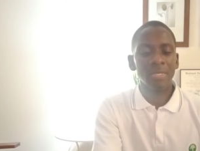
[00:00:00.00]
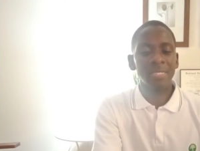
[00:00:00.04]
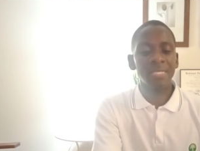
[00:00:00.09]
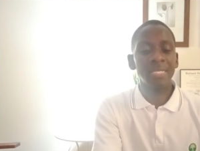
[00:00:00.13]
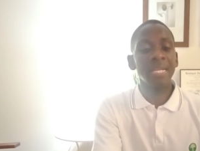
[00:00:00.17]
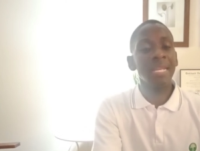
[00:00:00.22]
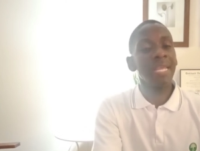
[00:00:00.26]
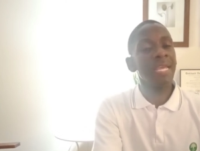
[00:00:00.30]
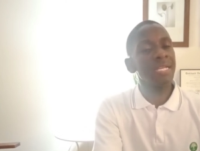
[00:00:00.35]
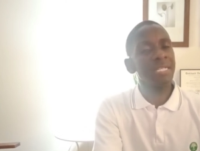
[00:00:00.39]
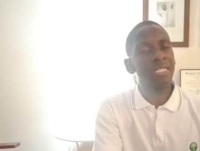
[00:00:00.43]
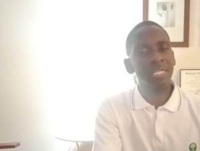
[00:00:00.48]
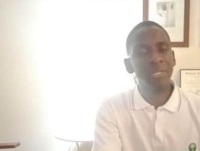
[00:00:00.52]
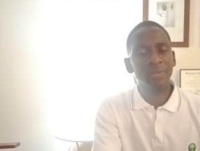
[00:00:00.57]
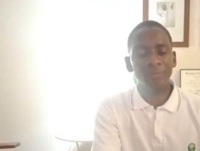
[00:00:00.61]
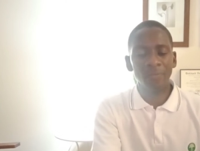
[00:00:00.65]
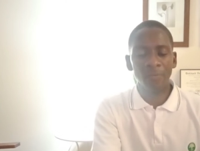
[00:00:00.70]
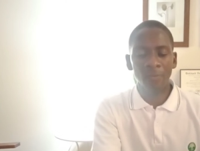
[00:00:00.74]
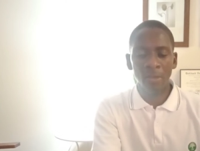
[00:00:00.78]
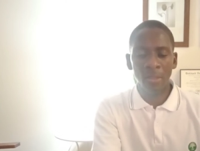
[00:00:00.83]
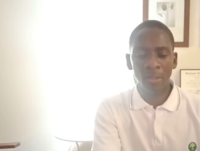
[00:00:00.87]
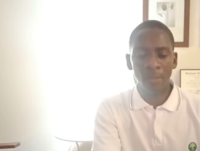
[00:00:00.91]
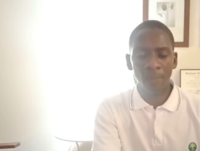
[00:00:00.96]
selected
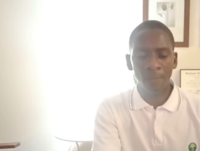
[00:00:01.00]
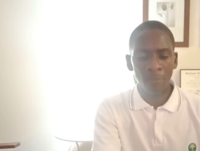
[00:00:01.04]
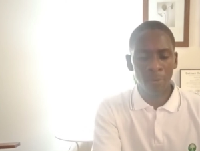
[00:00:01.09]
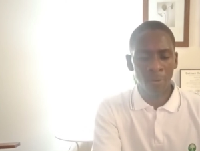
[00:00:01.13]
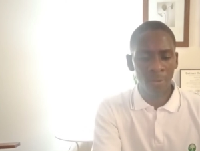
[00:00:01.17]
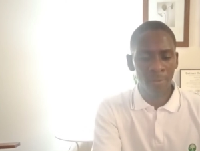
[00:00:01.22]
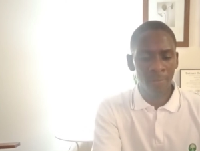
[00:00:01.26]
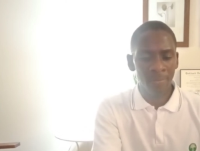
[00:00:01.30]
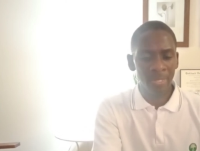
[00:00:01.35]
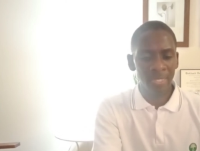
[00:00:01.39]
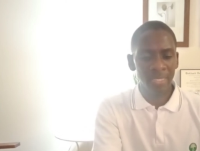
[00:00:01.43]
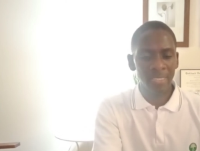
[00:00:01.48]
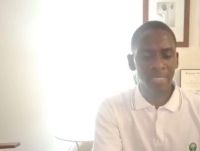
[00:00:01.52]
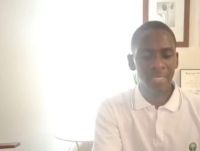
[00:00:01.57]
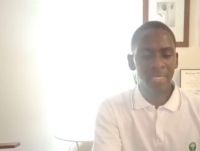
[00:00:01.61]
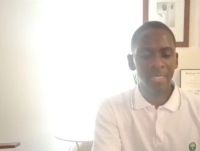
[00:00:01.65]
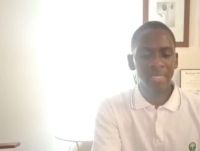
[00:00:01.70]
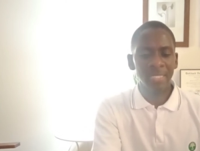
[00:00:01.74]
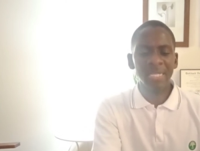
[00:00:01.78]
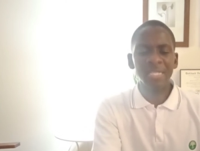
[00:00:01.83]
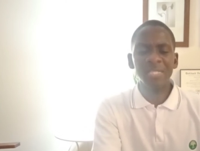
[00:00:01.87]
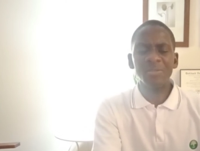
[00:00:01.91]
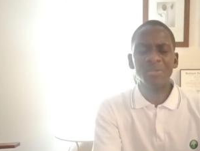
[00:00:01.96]
for employment.
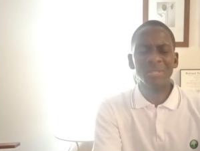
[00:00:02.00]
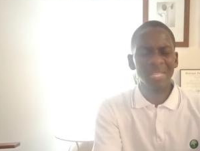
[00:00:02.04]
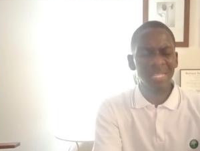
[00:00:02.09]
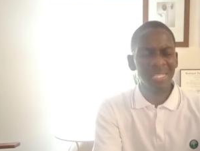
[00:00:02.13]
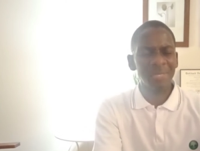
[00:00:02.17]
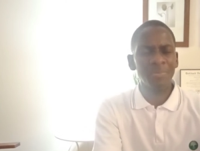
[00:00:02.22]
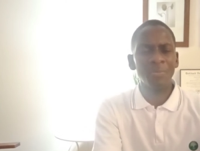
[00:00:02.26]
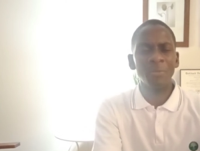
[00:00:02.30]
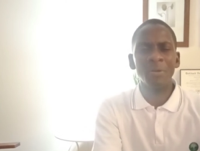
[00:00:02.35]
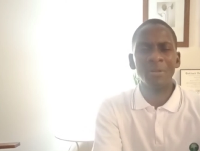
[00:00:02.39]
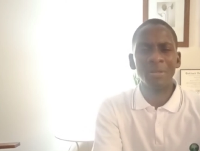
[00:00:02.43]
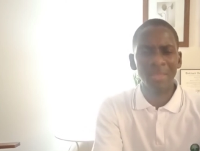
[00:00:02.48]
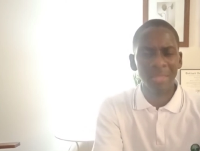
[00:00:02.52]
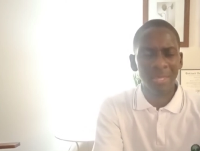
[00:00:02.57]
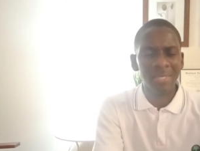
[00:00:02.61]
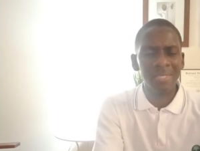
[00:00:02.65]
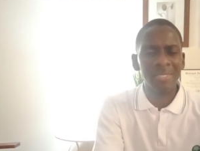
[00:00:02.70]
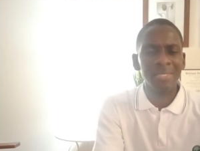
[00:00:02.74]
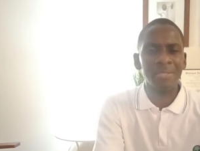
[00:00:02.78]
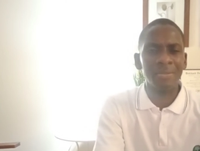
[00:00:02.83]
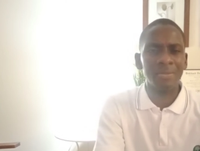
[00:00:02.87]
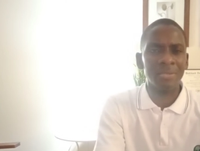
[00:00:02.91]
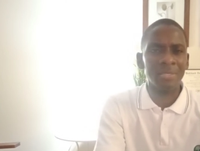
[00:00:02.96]
That's the
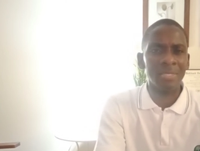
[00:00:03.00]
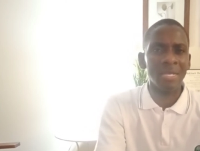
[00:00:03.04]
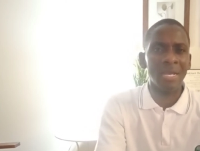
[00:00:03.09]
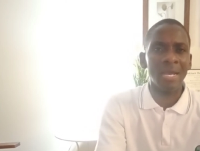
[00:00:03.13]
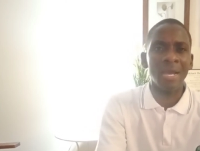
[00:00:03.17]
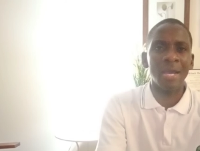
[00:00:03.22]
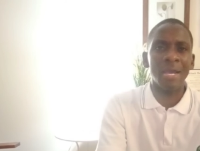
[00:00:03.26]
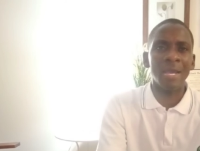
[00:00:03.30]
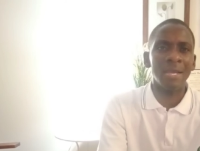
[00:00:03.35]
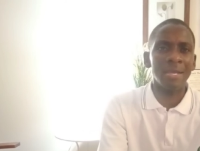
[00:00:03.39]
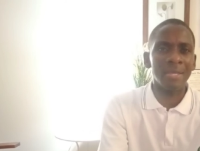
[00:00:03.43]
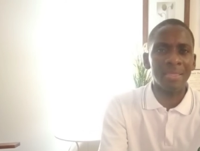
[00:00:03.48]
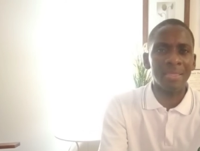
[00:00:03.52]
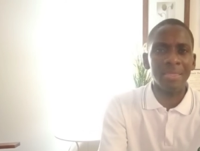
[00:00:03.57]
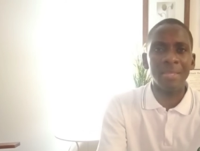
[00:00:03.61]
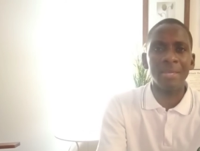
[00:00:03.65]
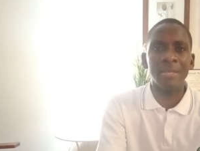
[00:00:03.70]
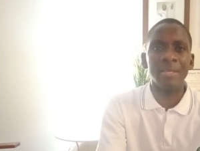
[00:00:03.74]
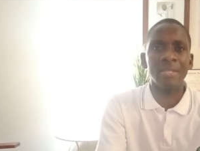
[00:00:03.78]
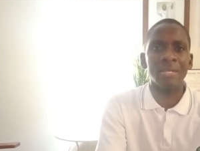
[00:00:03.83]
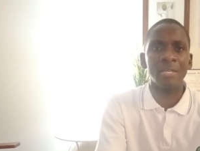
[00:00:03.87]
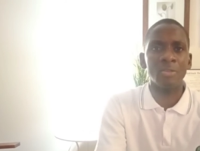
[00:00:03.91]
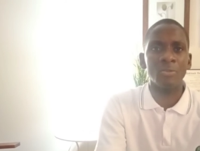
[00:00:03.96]
smallest uh,
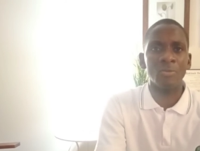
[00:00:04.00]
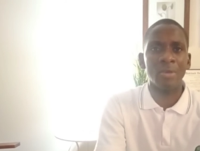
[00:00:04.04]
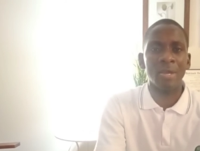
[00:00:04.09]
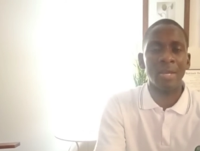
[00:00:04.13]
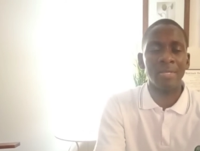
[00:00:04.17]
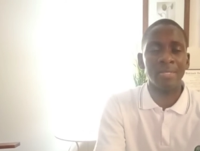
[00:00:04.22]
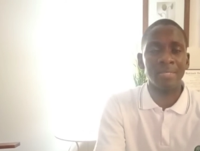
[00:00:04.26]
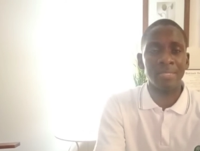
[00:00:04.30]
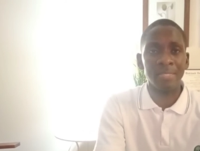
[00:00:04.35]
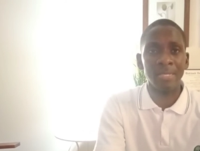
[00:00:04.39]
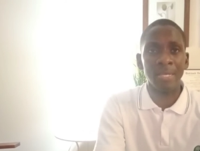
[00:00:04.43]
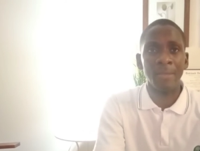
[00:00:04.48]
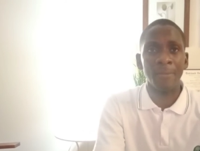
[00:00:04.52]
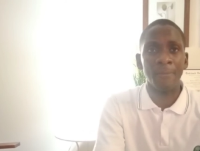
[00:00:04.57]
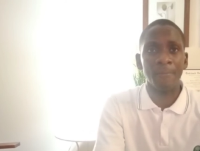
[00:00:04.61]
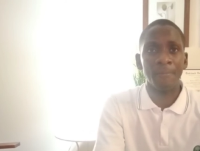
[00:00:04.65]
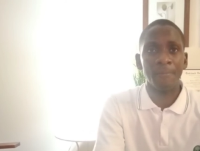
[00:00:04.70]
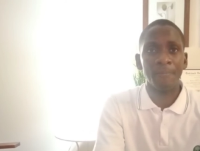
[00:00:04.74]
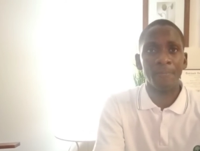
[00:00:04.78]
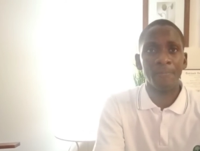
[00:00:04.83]
thing that you can say.